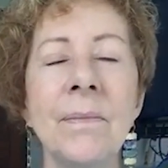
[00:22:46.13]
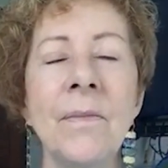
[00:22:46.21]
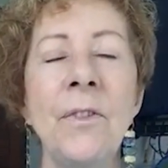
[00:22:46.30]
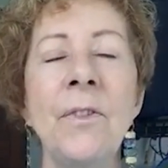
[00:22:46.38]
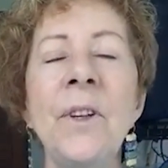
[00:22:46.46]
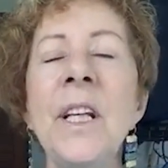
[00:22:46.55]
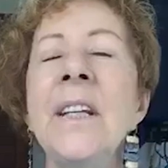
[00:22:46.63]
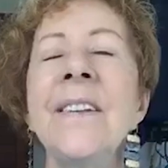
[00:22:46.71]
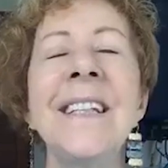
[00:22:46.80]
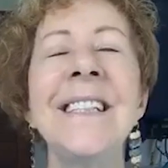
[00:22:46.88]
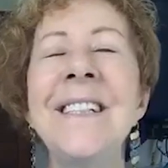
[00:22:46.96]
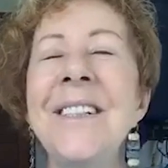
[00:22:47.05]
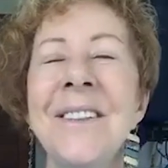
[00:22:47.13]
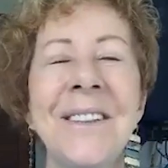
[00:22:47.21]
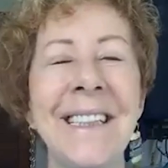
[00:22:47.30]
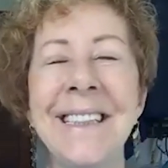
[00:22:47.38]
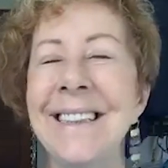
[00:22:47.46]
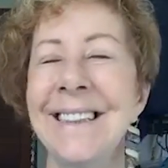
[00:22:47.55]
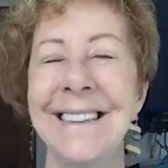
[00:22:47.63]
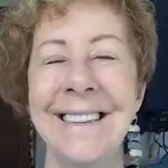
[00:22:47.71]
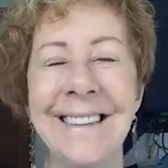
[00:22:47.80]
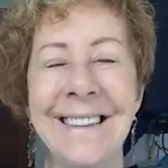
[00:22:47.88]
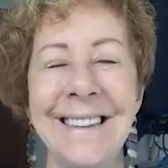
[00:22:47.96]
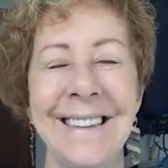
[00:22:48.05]
feel into it.
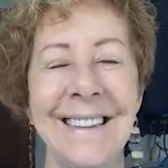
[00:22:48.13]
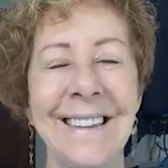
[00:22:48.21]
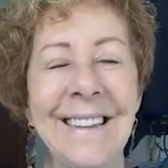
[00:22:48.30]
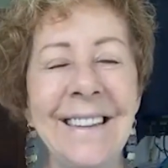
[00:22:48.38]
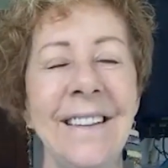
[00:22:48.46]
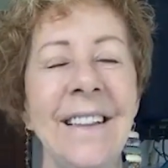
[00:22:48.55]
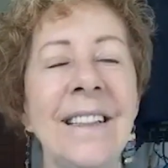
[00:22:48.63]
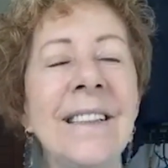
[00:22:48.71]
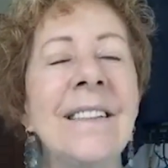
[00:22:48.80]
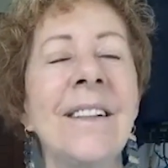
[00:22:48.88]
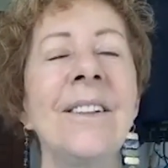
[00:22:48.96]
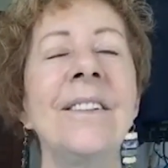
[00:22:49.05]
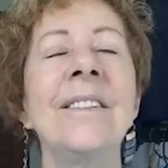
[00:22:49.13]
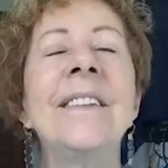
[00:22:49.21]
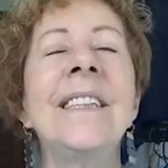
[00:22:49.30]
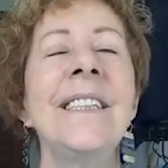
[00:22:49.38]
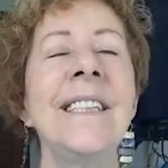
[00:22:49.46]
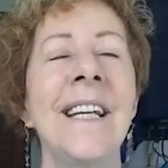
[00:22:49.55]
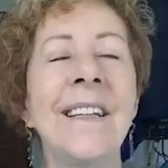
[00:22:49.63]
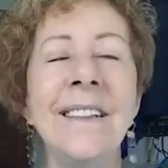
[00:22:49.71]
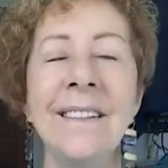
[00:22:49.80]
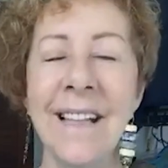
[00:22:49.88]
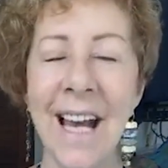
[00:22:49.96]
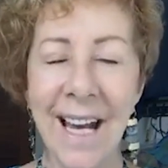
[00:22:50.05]
Let us only tell
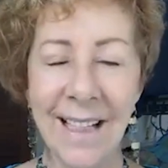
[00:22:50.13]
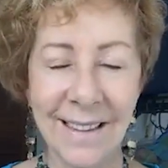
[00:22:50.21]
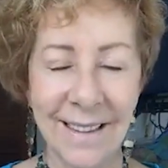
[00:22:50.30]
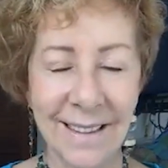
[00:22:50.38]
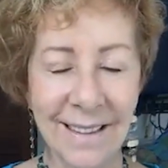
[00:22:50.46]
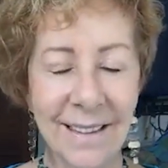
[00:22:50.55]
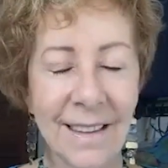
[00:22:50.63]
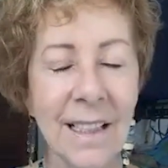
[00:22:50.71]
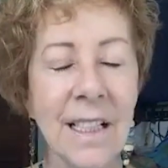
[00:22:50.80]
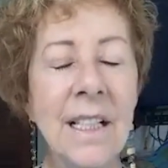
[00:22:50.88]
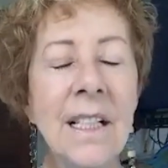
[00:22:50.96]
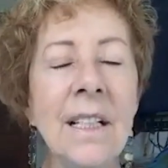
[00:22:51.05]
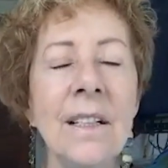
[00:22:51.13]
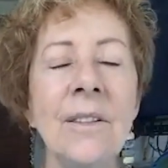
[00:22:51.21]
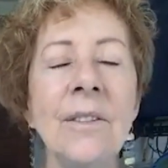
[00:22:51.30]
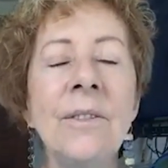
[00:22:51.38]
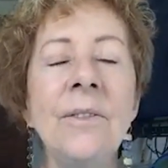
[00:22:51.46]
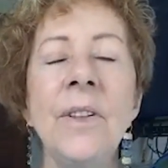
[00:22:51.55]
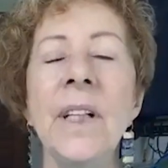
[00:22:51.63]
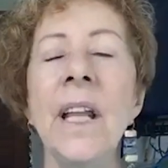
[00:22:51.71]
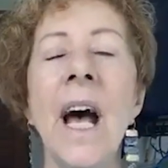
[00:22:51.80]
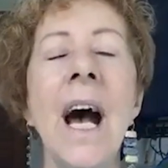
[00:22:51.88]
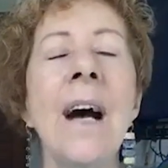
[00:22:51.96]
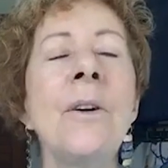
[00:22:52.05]
you that. Feel
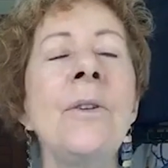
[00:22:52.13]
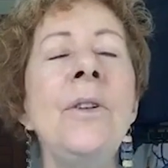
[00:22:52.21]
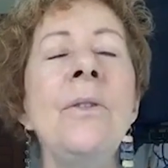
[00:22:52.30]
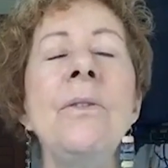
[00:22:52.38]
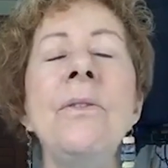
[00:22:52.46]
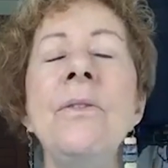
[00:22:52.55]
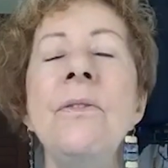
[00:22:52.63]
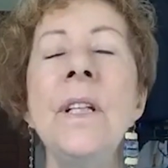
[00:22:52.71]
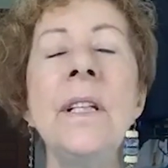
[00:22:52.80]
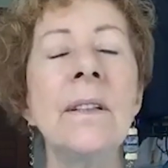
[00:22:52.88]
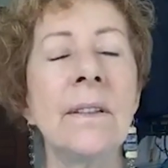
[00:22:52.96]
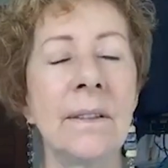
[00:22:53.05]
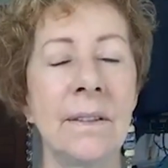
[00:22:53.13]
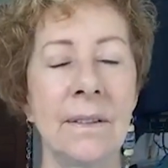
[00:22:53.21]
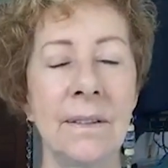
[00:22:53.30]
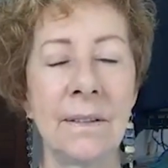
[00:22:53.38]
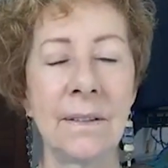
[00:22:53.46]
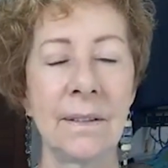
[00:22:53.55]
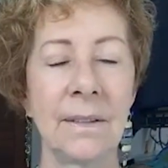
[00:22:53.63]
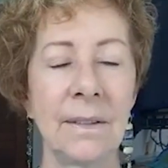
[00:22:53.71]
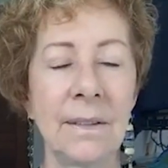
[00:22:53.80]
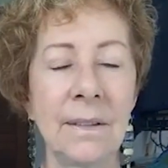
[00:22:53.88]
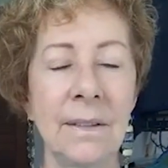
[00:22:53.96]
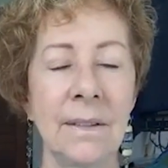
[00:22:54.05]
how you feel
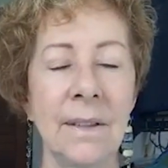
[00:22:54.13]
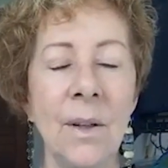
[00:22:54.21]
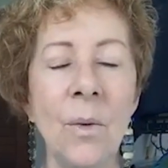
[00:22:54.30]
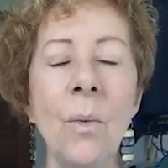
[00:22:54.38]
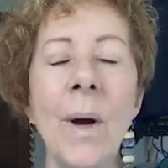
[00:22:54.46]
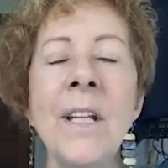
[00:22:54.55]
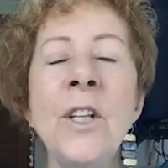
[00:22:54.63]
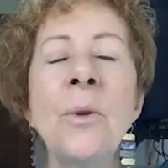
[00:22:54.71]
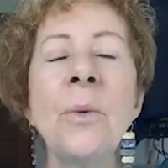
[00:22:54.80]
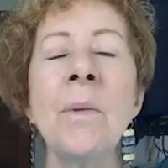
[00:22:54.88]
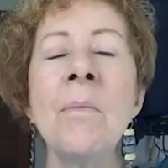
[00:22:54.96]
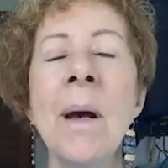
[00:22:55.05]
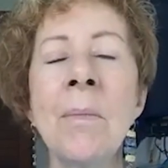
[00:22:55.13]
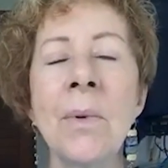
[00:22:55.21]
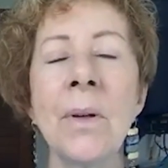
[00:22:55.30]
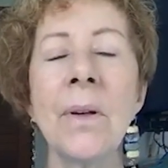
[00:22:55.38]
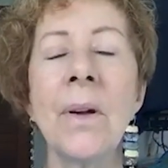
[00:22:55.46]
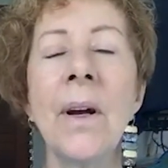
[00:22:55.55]
when you remember